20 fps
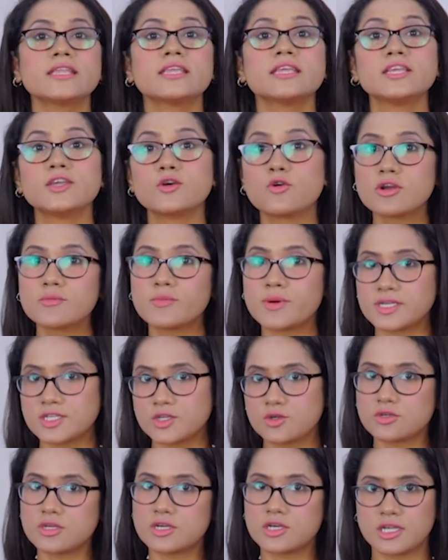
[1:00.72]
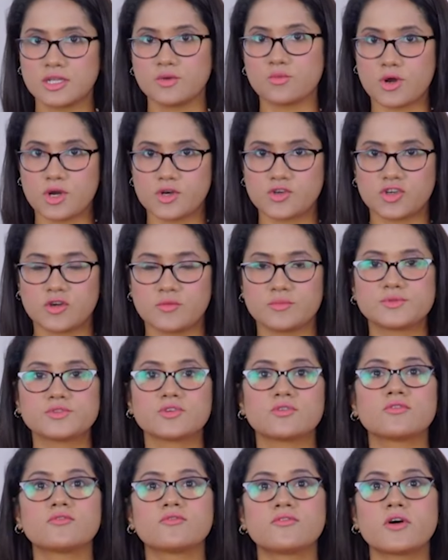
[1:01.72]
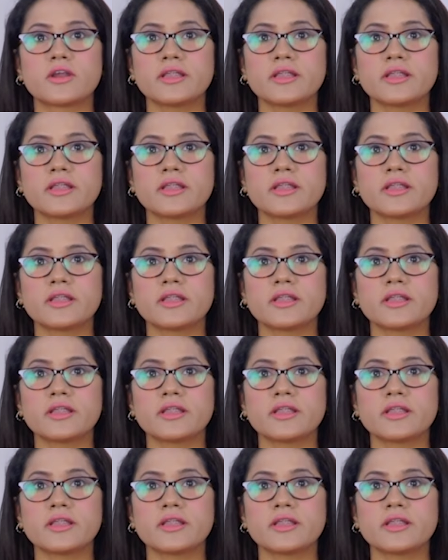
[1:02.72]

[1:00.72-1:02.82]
your particular wardrobe. So for